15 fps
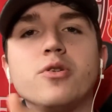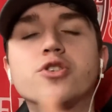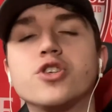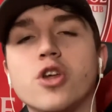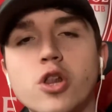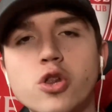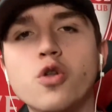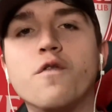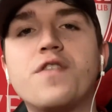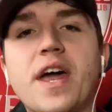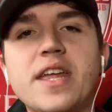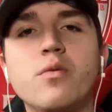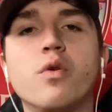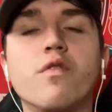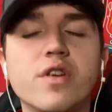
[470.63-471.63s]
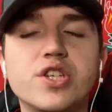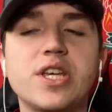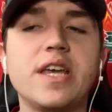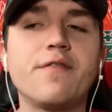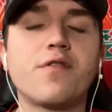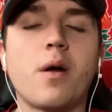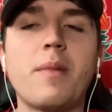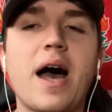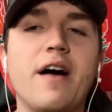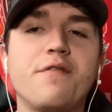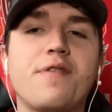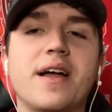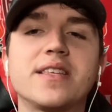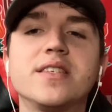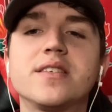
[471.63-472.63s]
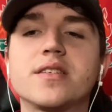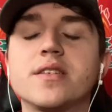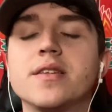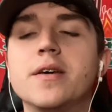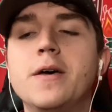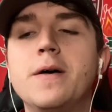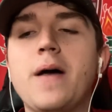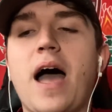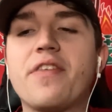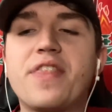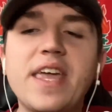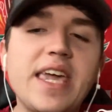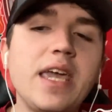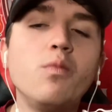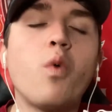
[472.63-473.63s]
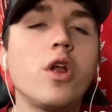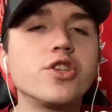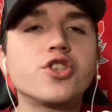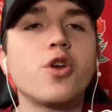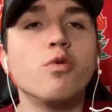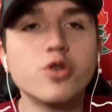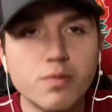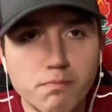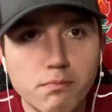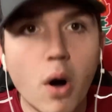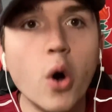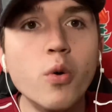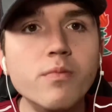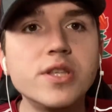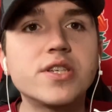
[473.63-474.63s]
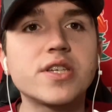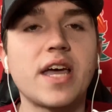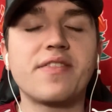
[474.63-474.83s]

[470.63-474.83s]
to the love that he will receive from our fans. And I think he wants those moments.